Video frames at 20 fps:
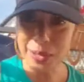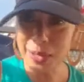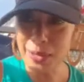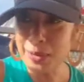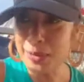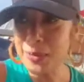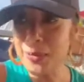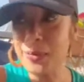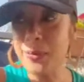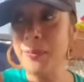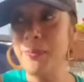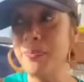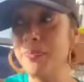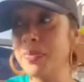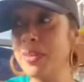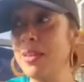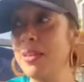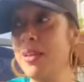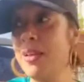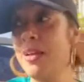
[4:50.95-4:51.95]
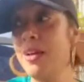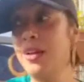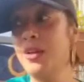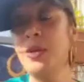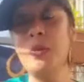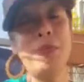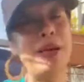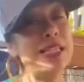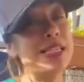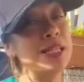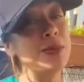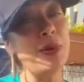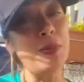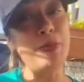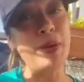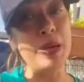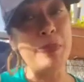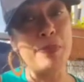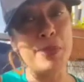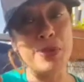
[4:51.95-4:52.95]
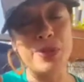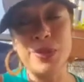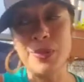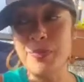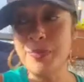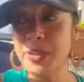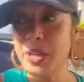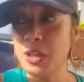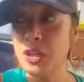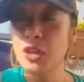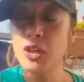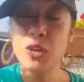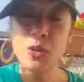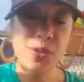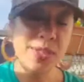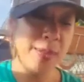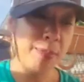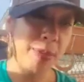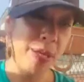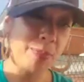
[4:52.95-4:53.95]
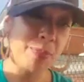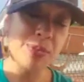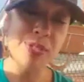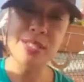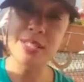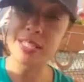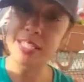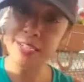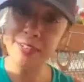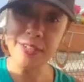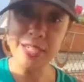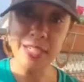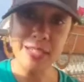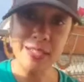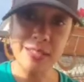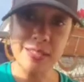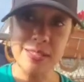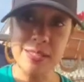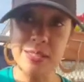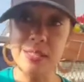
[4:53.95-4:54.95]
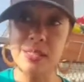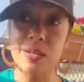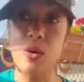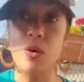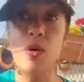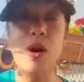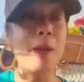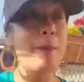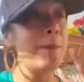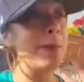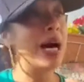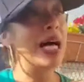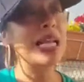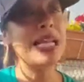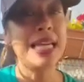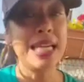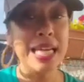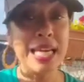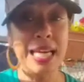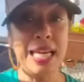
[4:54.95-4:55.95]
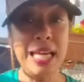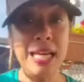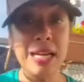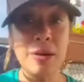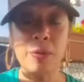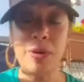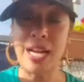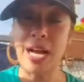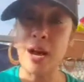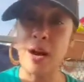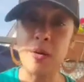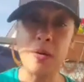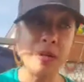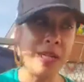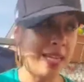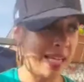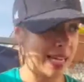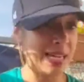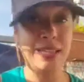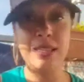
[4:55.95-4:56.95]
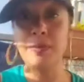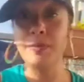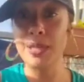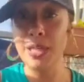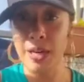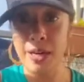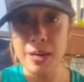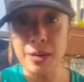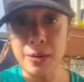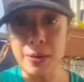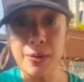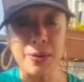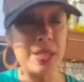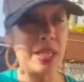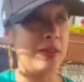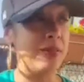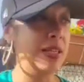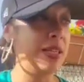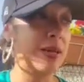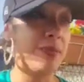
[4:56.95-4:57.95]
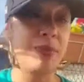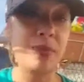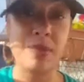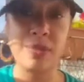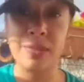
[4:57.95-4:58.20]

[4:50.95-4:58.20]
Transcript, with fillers: go. You messing with people. You're using people's lyrics or melody without letting them know, giving them